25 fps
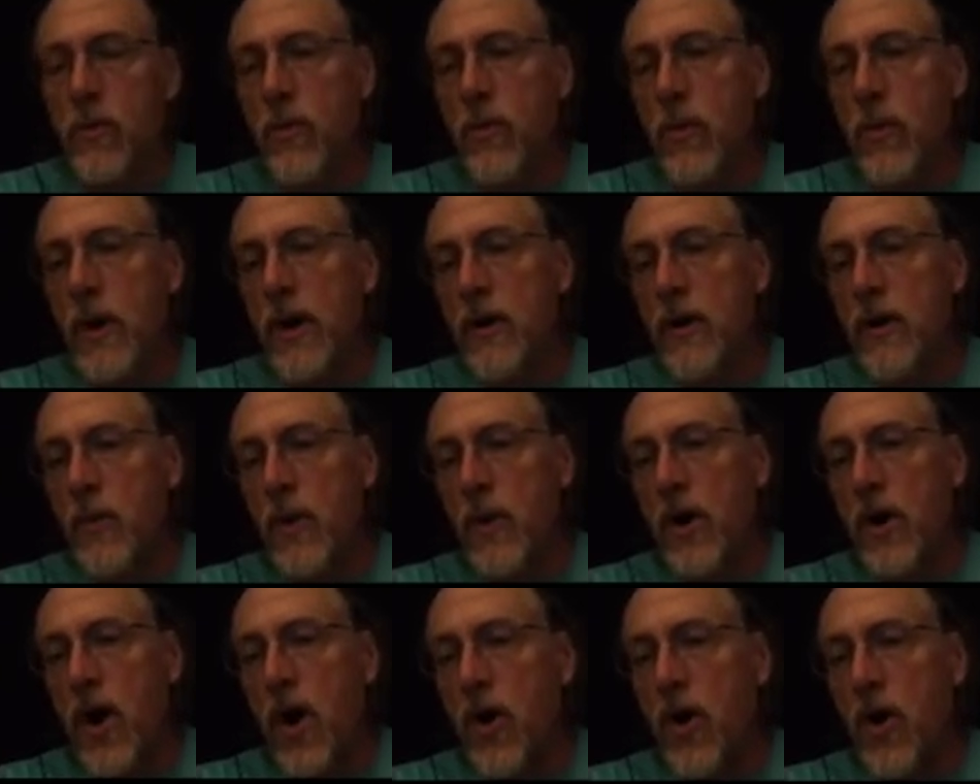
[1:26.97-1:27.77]

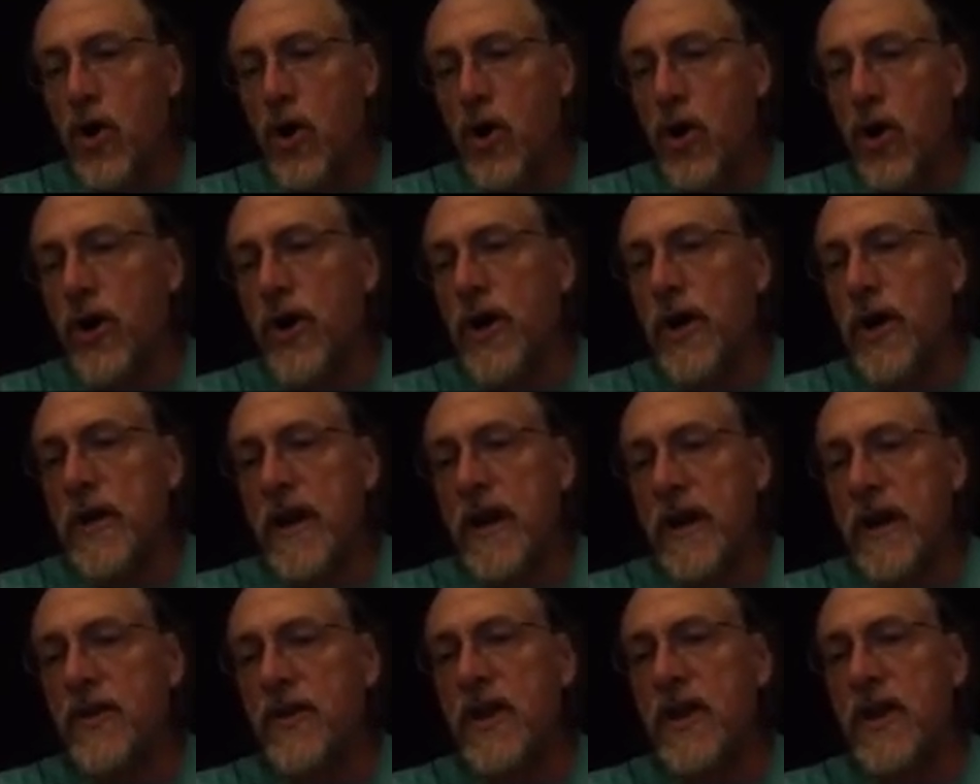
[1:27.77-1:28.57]
we're all good.
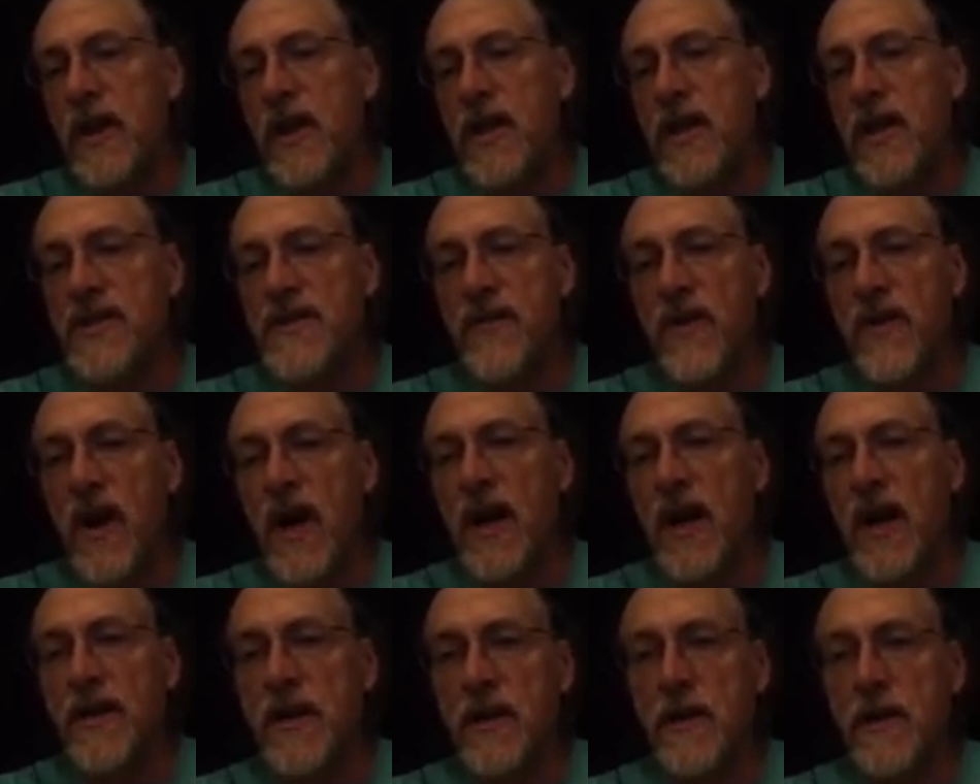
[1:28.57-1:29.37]
Everything is
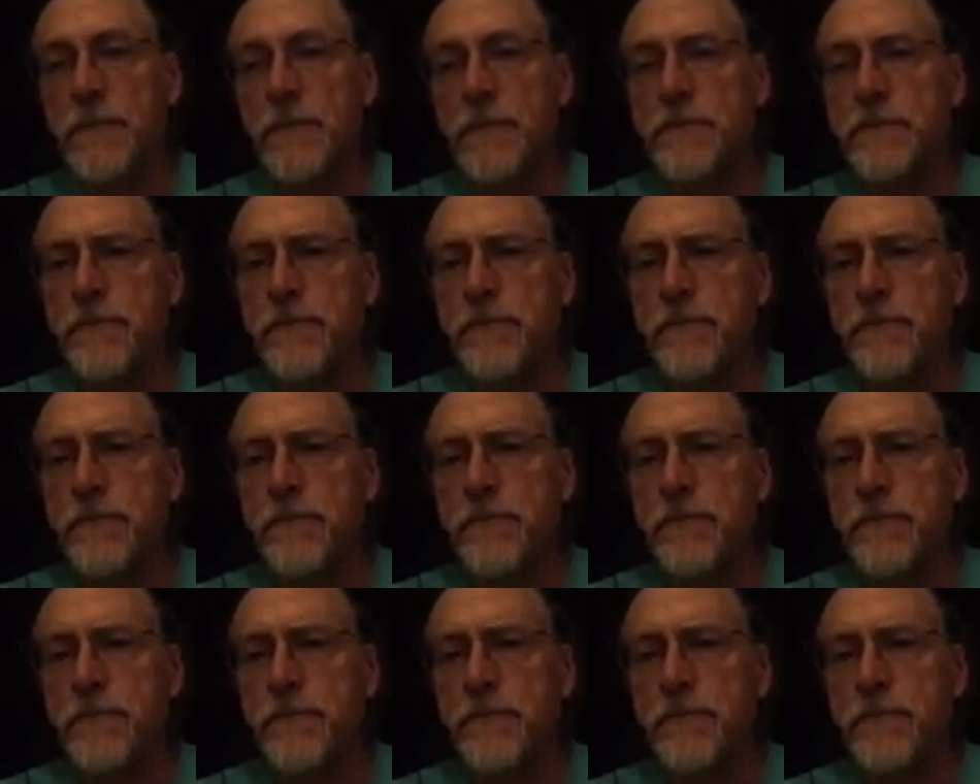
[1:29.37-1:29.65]
fine here.